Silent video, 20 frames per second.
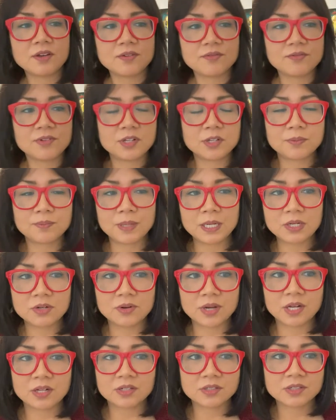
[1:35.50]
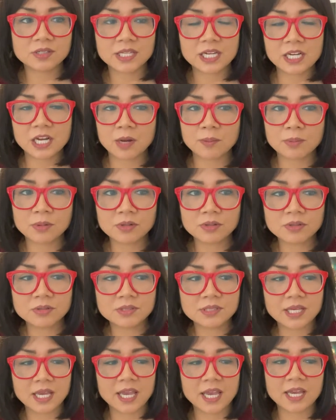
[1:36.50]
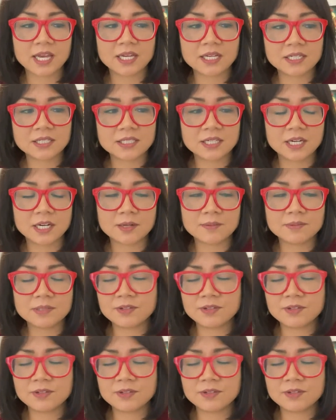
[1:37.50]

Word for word: Filipino elderly couples and um,